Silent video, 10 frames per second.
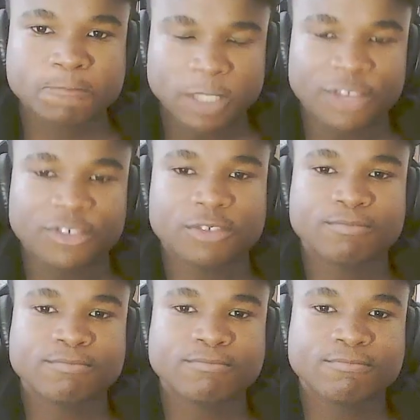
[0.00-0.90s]
Yes.
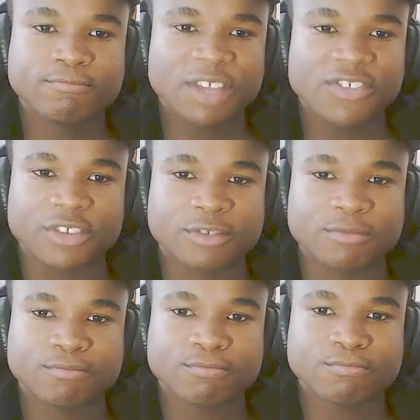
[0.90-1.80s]
That's it.
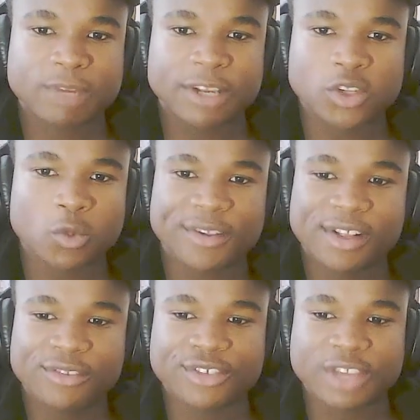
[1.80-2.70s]
I don't know what
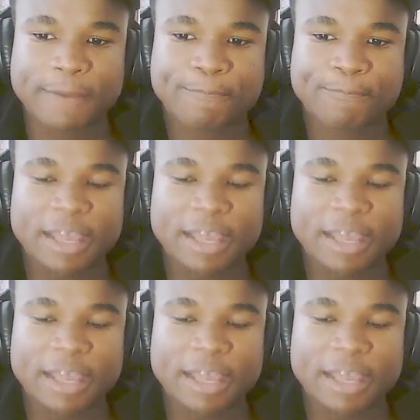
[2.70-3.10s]
else to say.